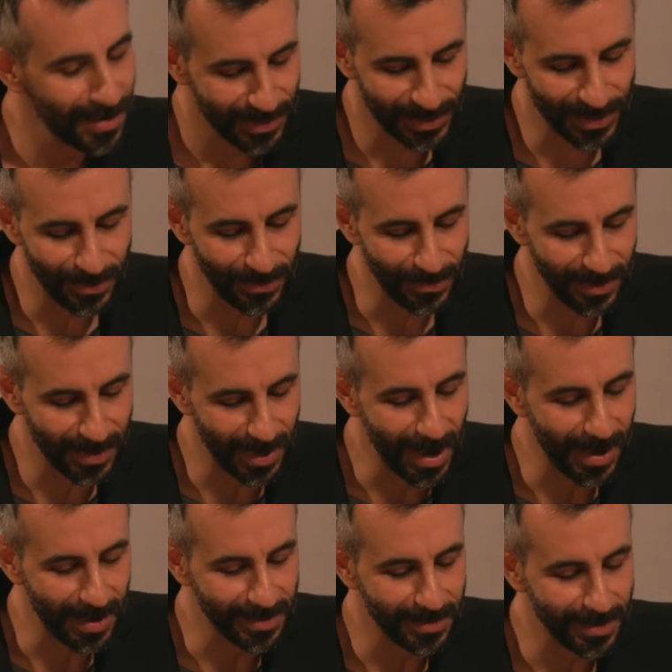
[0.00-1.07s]
So
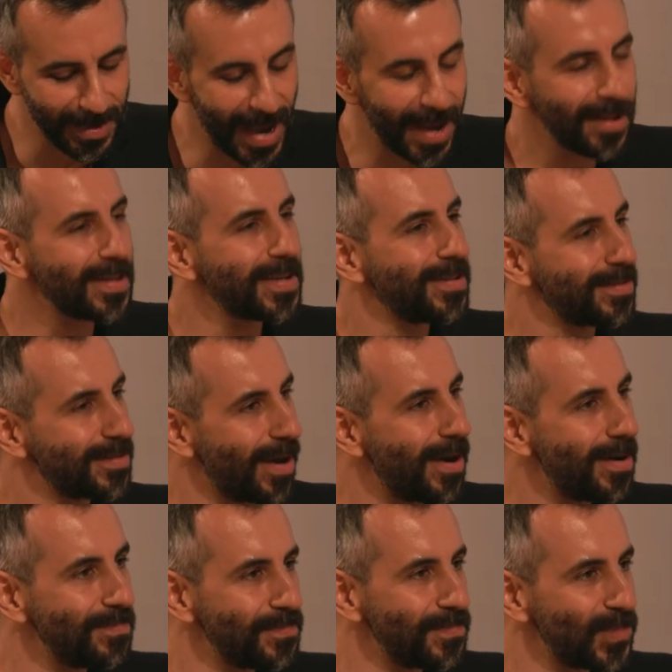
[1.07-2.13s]
Natalie,
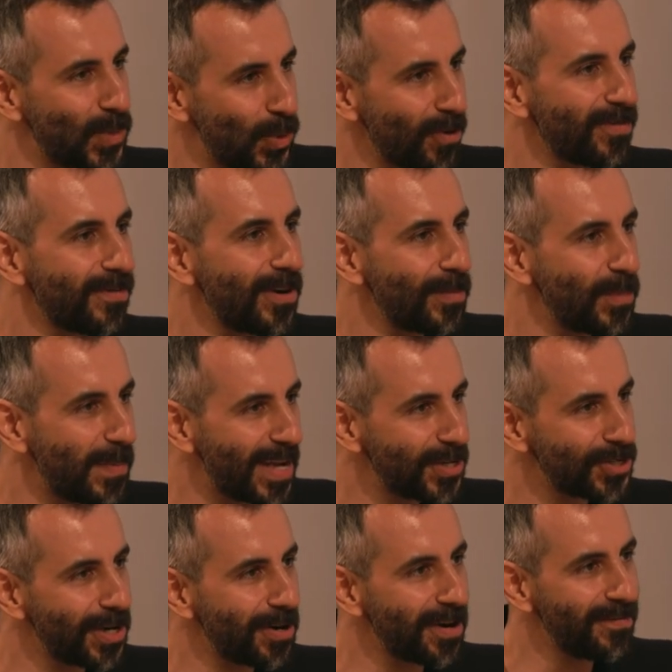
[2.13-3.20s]
your firm
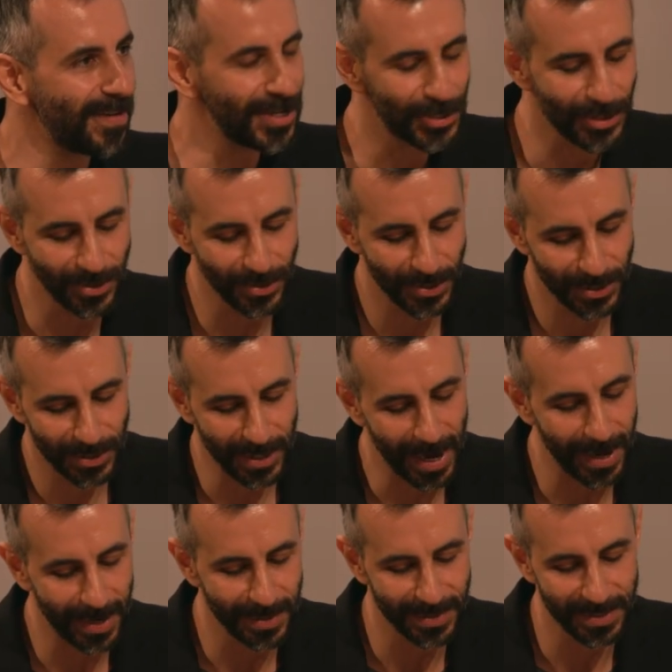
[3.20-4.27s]
Imaginary Ventures
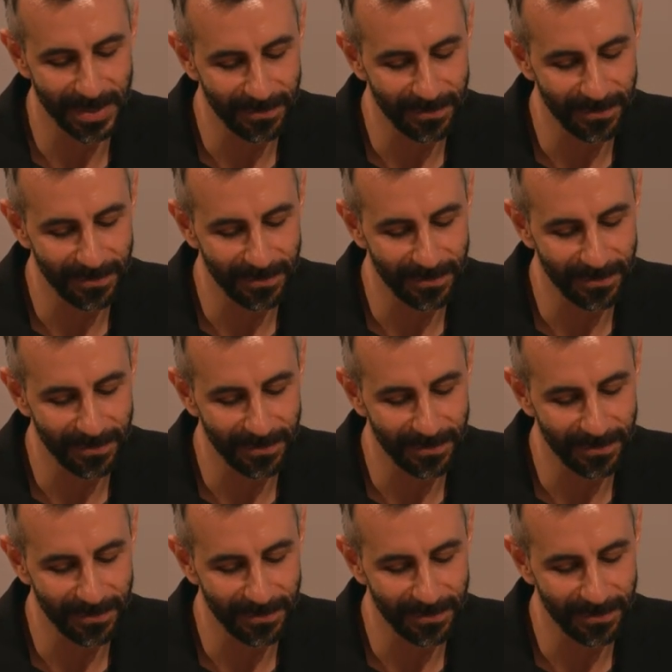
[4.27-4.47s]
has